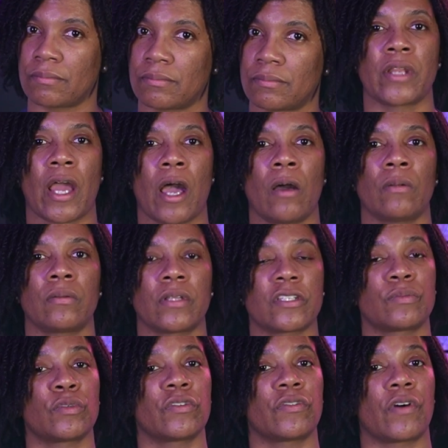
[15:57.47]
Now, let's
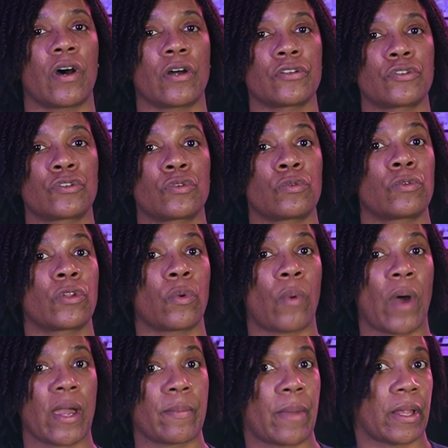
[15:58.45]
move on to the
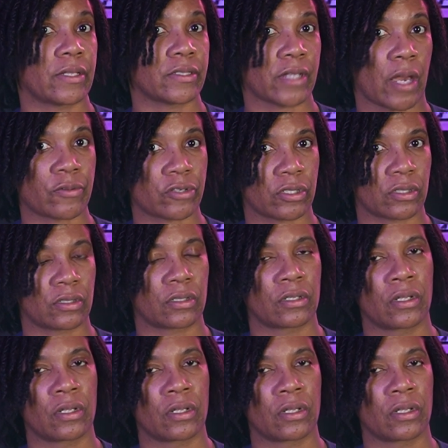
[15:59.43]
white balance option.